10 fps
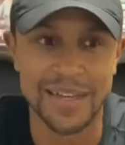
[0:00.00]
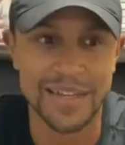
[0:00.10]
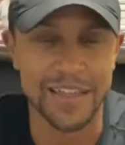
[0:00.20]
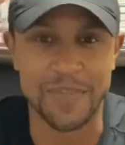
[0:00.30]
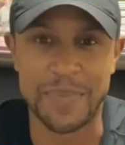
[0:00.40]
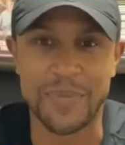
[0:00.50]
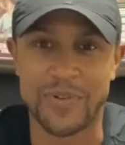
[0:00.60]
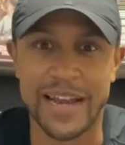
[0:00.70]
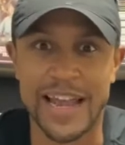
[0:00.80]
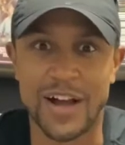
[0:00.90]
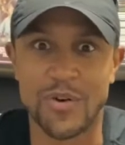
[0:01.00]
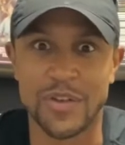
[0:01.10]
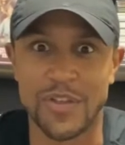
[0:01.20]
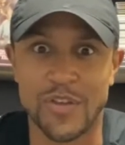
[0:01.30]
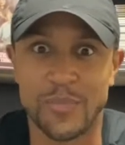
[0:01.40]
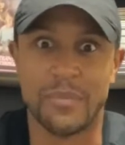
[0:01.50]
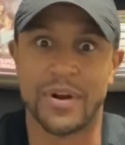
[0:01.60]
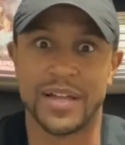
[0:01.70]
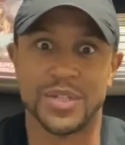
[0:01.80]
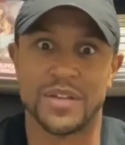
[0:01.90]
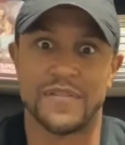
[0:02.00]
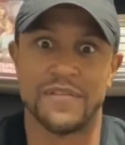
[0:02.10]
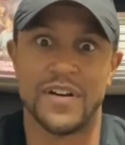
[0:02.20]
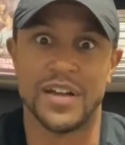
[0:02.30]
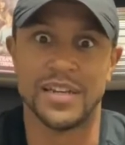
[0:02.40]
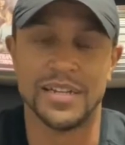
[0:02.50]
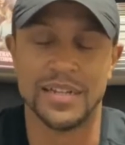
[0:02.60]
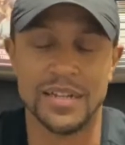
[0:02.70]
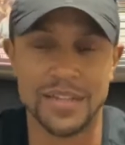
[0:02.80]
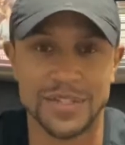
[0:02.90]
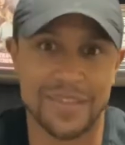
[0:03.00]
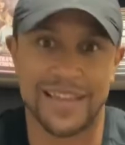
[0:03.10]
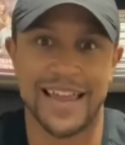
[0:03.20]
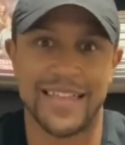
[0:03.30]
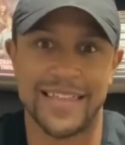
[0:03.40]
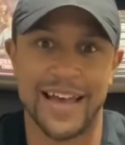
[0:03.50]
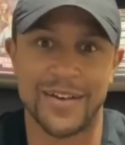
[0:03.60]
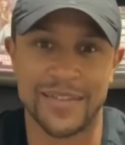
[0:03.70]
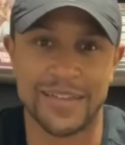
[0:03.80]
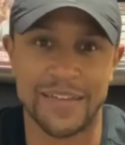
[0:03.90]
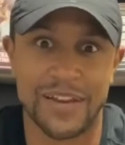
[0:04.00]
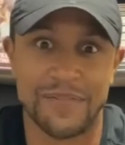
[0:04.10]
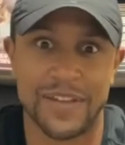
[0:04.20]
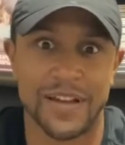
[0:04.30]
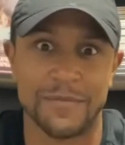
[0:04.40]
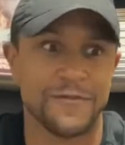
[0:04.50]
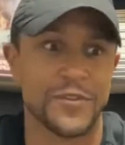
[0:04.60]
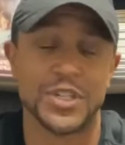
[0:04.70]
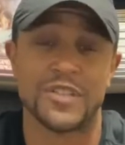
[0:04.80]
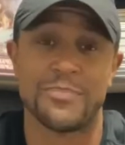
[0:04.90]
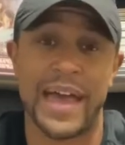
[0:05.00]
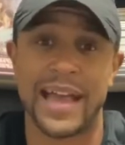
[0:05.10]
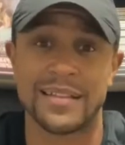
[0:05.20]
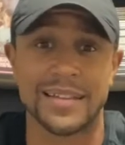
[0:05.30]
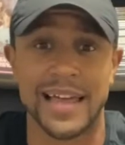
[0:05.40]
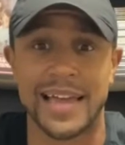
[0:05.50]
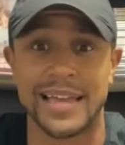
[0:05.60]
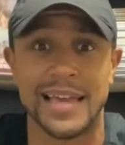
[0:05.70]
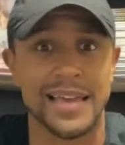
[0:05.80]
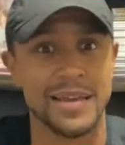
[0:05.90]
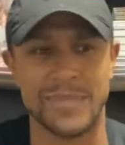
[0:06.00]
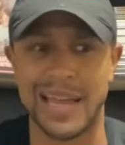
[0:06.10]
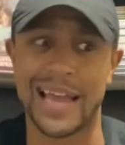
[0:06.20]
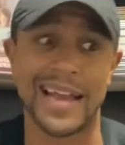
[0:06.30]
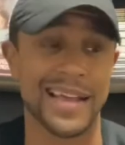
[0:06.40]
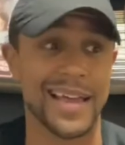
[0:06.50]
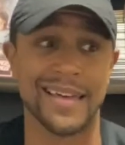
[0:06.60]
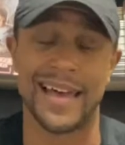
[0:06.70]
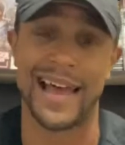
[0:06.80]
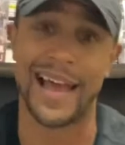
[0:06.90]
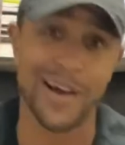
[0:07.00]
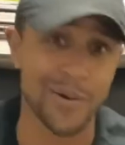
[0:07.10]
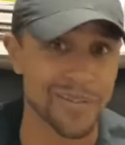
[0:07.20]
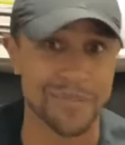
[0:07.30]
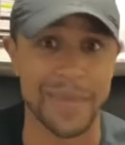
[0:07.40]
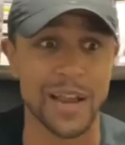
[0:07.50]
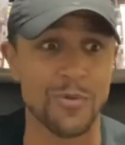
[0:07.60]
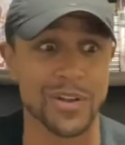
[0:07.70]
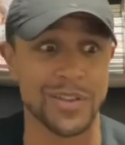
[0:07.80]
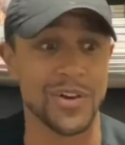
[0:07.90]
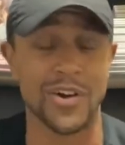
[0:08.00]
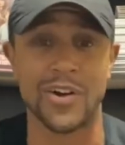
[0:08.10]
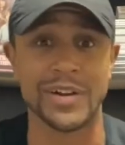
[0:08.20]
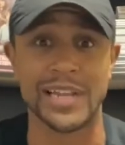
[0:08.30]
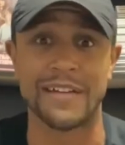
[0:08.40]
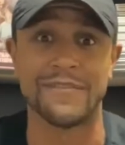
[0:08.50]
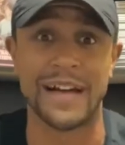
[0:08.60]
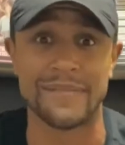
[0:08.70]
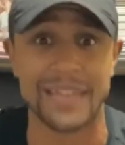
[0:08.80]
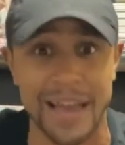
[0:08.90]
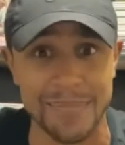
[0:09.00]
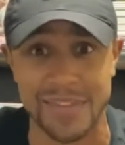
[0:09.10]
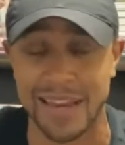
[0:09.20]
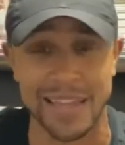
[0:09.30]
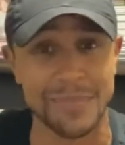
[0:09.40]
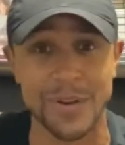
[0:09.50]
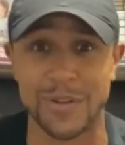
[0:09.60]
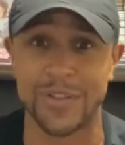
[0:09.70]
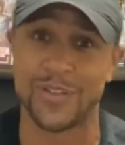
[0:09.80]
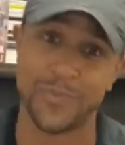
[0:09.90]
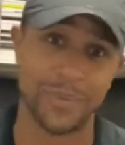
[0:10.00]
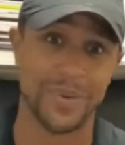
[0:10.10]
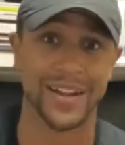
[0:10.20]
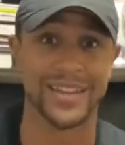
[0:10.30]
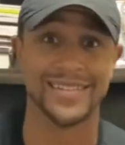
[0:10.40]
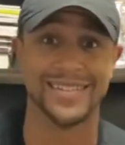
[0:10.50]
There's people right now going to the supermarket just for fun, just to get out of the house. Even if their fridge is packed, they're like, man, I gotta get out of the house, man. I walked the dog already like 5 times today. Let me go to the supermarket.